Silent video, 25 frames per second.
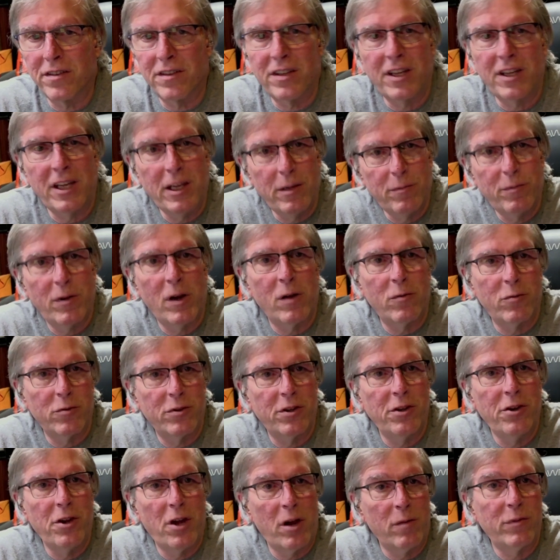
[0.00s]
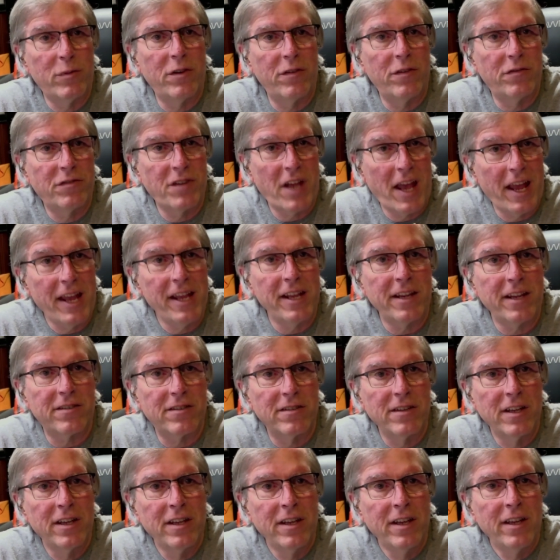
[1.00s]
is keep up with the number of
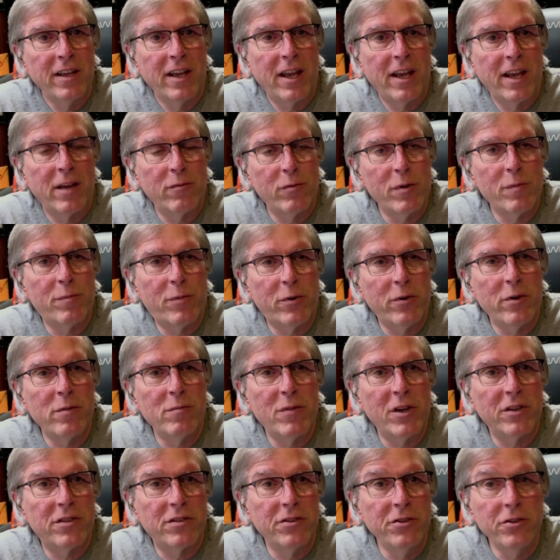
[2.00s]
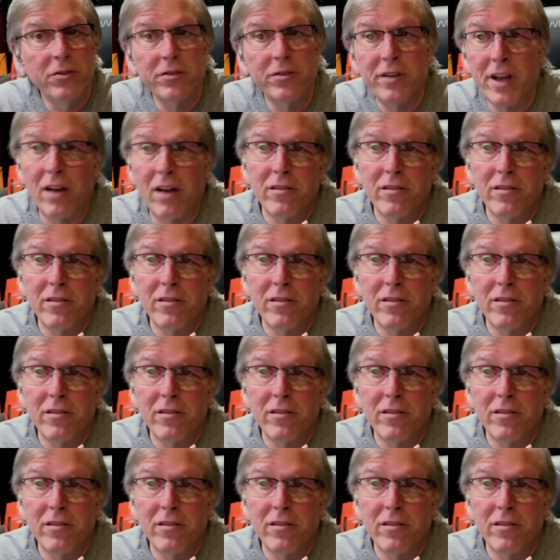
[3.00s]
tanks, and we pretty much knew.